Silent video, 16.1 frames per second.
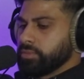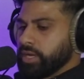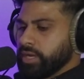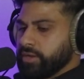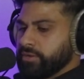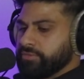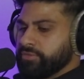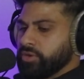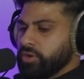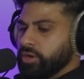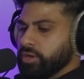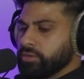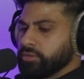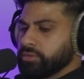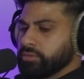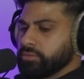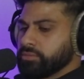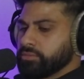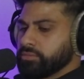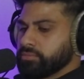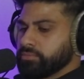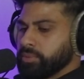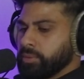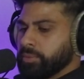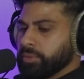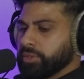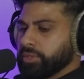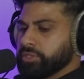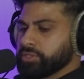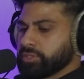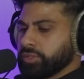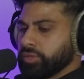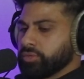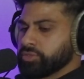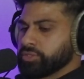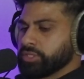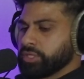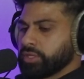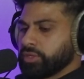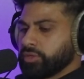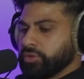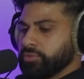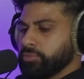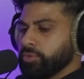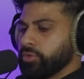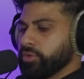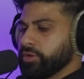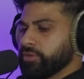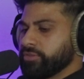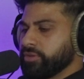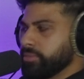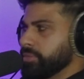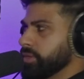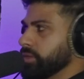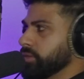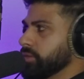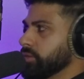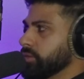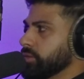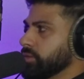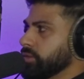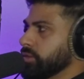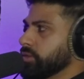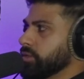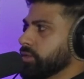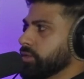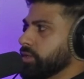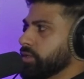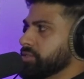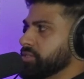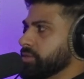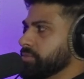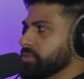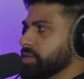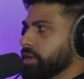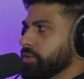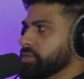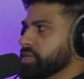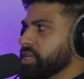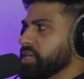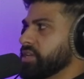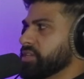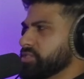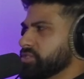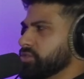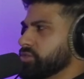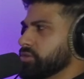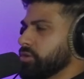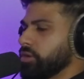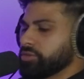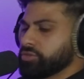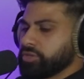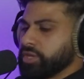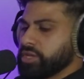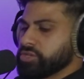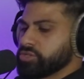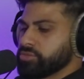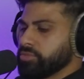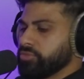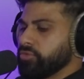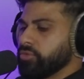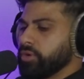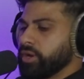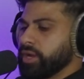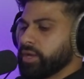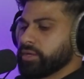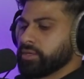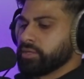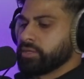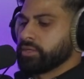have not publicly disclosed a clear motive. I mean, it seems like it was a heated altercation beforehand.